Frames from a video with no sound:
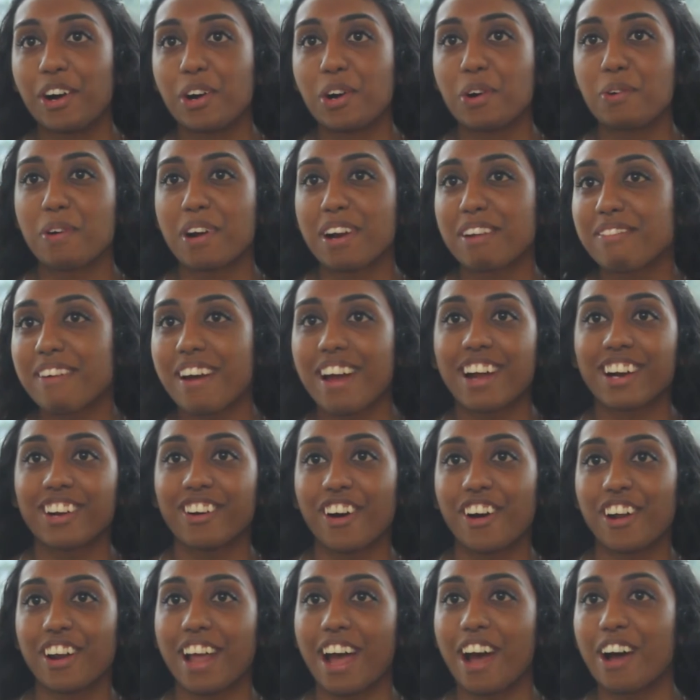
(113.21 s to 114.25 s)
oh, what if I
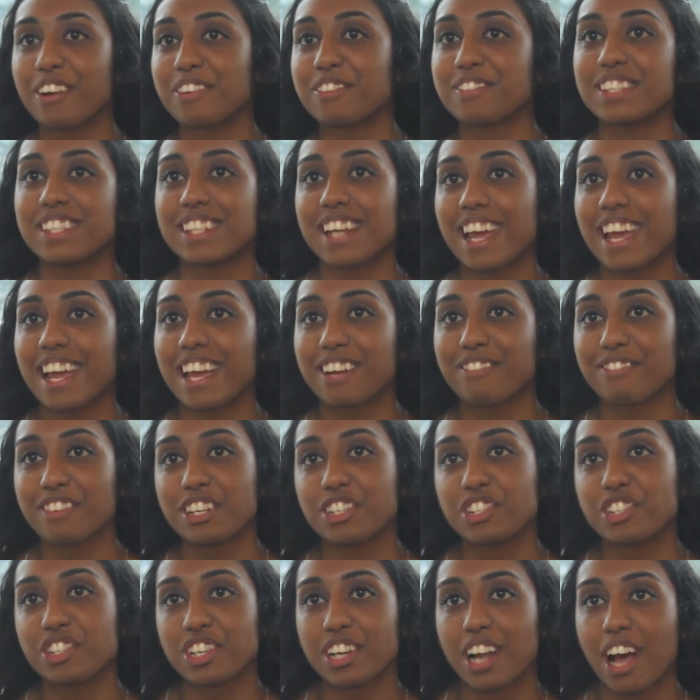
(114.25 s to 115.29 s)
had gone out of state and
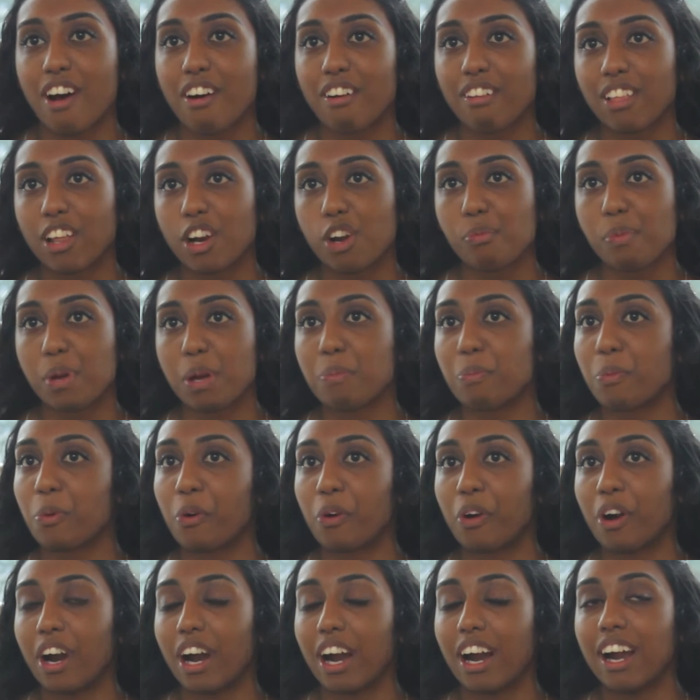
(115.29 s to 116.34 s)
ventured out a little bit
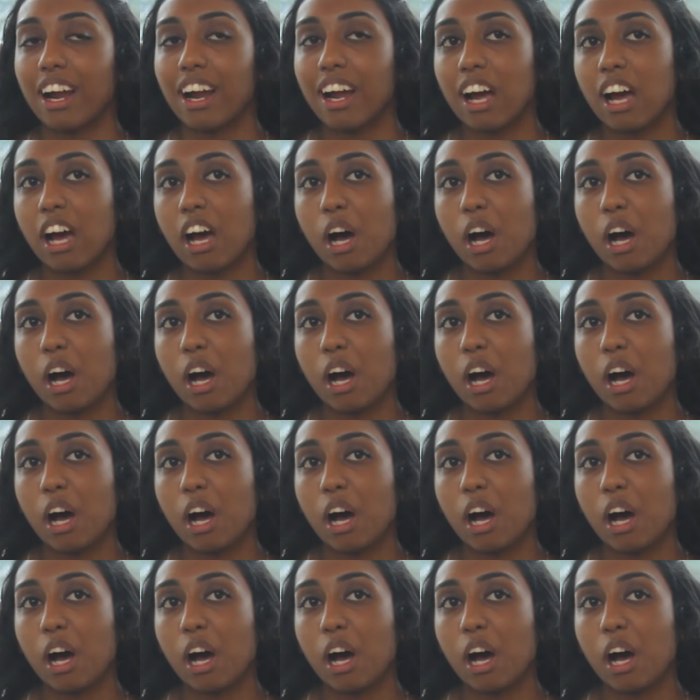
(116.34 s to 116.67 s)
more?